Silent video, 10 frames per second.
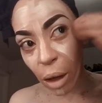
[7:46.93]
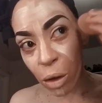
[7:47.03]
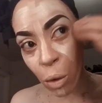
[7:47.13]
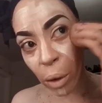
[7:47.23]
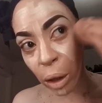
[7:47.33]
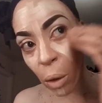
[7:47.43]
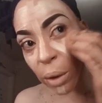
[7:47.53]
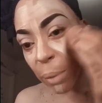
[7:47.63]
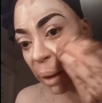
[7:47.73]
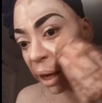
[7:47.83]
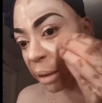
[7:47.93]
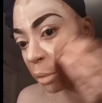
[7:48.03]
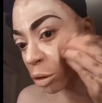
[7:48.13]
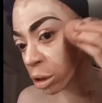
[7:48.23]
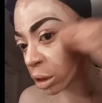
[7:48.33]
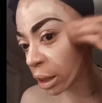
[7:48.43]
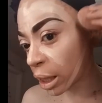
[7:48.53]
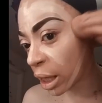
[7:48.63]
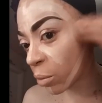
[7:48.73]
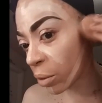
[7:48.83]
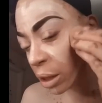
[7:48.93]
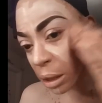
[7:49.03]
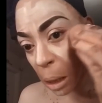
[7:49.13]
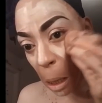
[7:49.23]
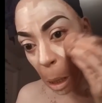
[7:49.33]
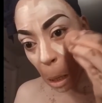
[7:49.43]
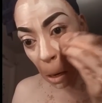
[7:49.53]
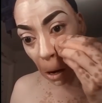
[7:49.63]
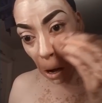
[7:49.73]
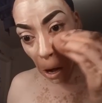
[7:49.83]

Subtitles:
you want to go in the patting motions again with this color.